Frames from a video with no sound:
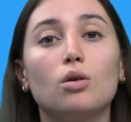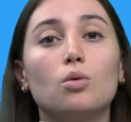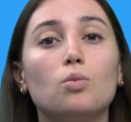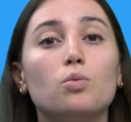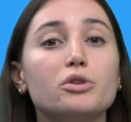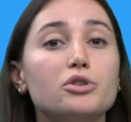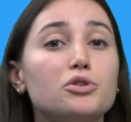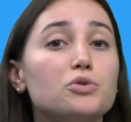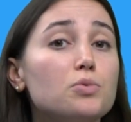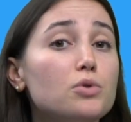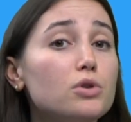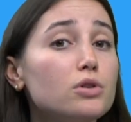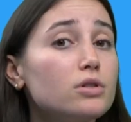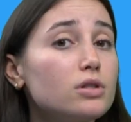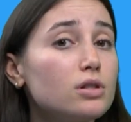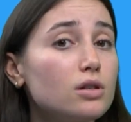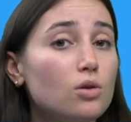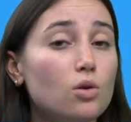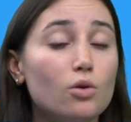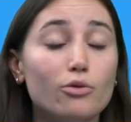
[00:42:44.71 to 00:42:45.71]
Which
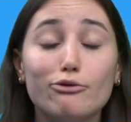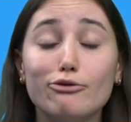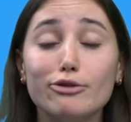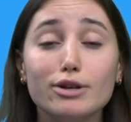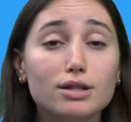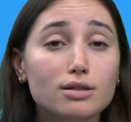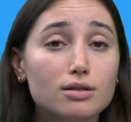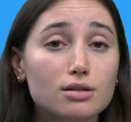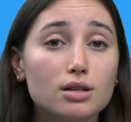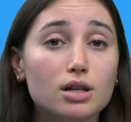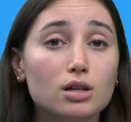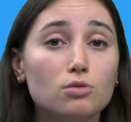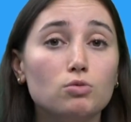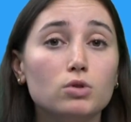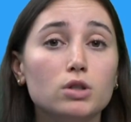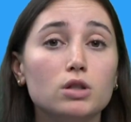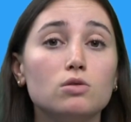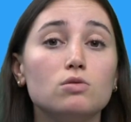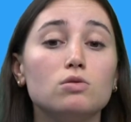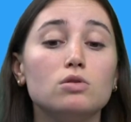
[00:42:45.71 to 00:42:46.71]
words or phrases can
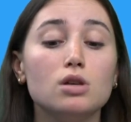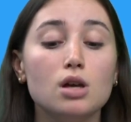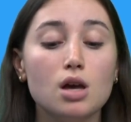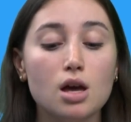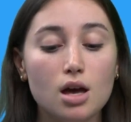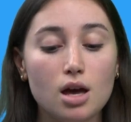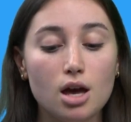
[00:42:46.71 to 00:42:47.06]
we use?